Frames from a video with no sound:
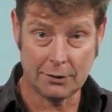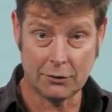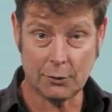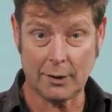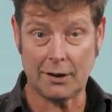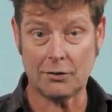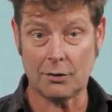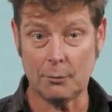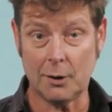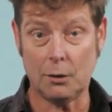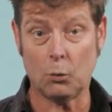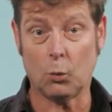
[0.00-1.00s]
to
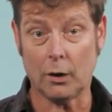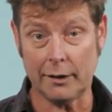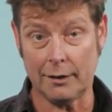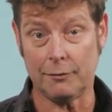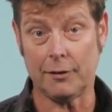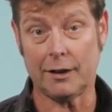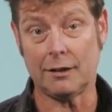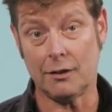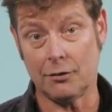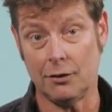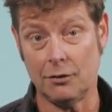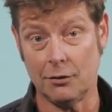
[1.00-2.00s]
estimate what effect
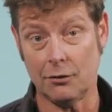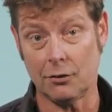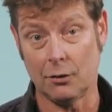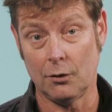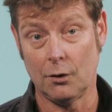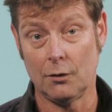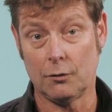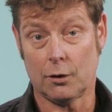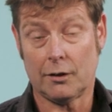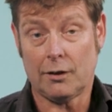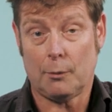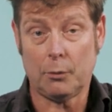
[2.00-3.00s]
decisions, for
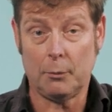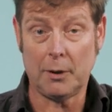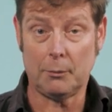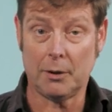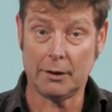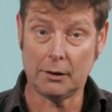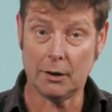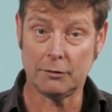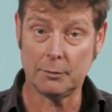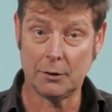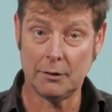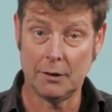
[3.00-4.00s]
example made by the
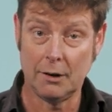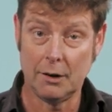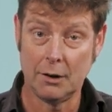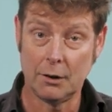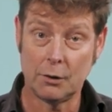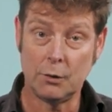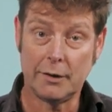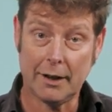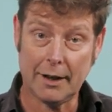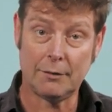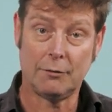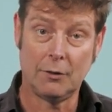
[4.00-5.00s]
government, could
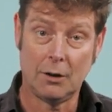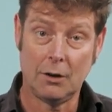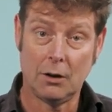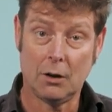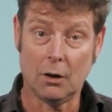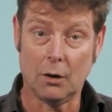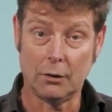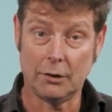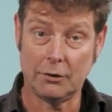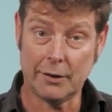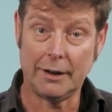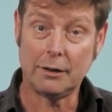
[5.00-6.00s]
have on
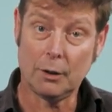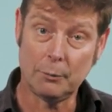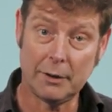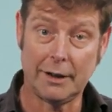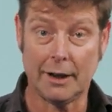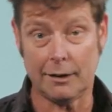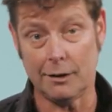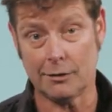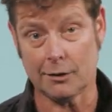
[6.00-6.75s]
the train company and its